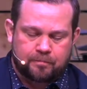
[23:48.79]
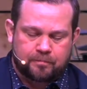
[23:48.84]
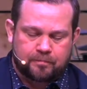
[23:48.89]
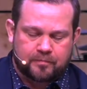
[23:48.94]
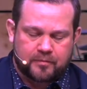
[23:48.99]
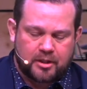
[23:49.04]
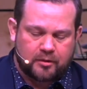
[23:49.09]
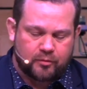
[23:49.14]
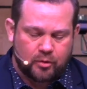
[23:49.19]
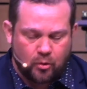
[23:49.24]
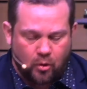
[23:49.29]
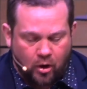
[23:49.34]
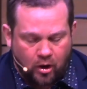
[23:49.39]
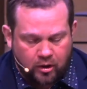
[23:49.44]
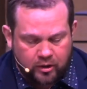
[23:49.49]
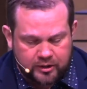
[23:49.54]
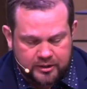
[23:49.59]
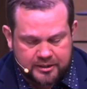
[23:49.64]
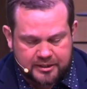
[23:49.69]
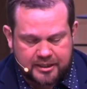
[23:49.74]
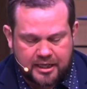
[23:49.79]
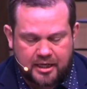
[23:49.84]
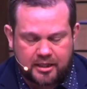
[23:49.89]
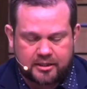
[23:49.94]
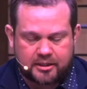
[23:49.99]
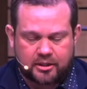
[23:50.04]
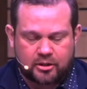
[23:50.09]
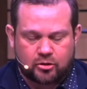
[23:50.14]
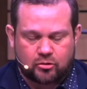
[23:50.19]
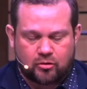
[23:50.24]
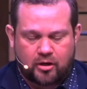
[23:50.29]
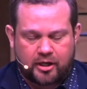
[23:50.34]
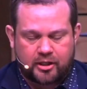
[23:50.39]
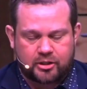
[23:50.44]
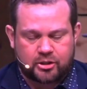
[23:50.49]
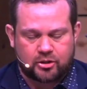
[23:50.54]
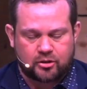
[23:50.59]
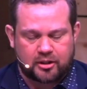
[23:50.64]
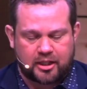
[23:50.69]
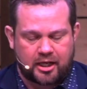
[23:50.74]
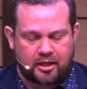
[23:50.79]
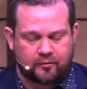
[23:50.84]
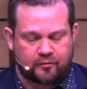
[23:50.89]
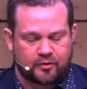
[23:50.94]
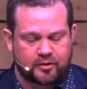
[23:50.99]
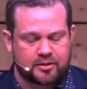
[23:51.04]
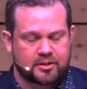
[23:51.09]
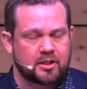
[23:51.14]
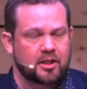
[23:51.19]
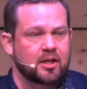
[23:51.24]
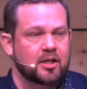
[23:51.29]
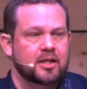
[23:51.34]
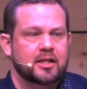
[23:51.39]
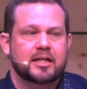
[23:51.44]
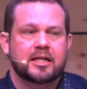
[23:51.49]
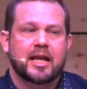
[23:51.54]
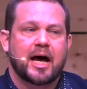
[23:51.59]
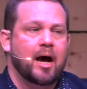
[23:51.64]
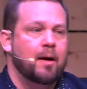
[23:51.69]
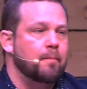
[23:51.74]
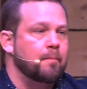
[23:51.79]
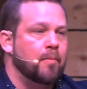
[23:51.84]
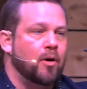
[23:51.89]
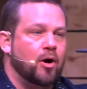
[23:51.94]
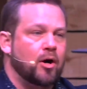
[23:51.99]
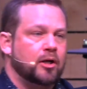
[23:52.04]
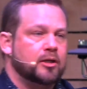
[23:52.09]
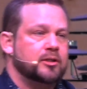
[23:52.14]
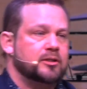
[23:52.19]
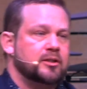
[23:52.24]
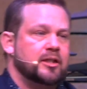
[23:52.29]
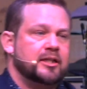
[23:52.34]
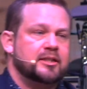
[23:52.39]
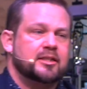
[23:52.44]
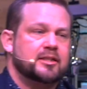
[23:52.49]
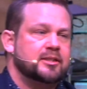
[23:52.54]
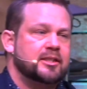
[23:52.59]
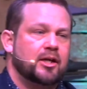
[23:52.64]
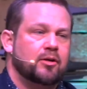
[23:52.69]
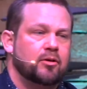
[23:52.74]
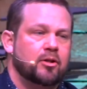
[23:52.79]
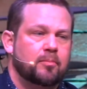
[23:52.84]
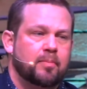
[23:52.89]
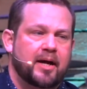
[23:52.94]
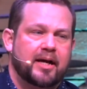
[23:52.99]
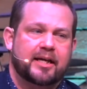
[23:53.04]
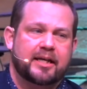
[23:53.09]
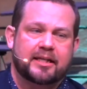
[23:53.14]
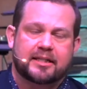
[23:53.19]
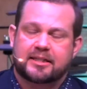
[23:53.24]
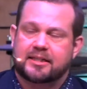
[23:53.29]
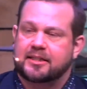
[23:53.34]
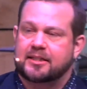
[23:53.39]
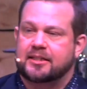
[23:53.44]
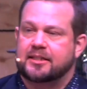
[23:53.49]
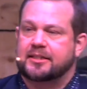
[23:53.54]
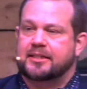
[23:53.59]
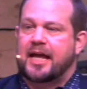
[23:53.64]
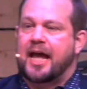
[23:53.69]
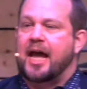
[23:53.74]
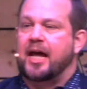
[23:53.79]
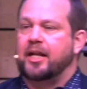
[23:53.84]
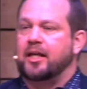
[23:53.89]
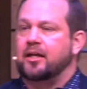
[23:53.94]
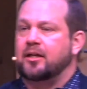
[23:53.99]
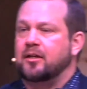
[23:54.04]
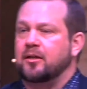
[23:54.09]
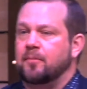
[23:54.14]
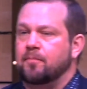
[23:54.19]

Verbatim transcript: If you are a saint in Christ, your life is not marked necessarily by ecstatic